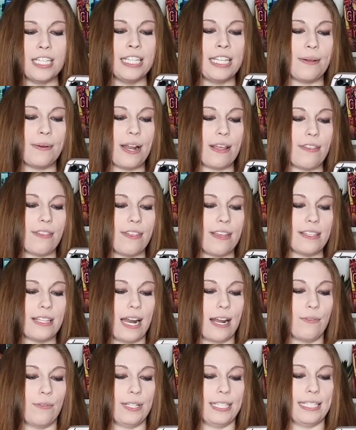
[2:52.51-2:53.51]
Now, another thing
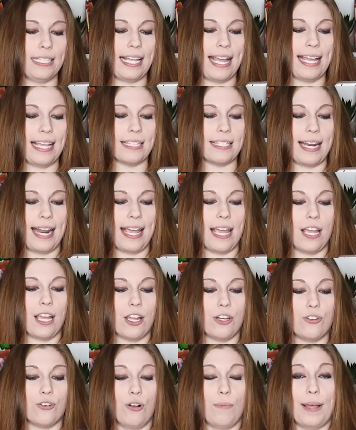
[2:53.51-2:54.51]
that I really like is that I can
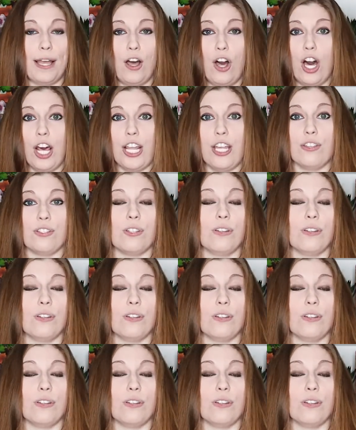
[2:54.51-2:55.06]
control my audio.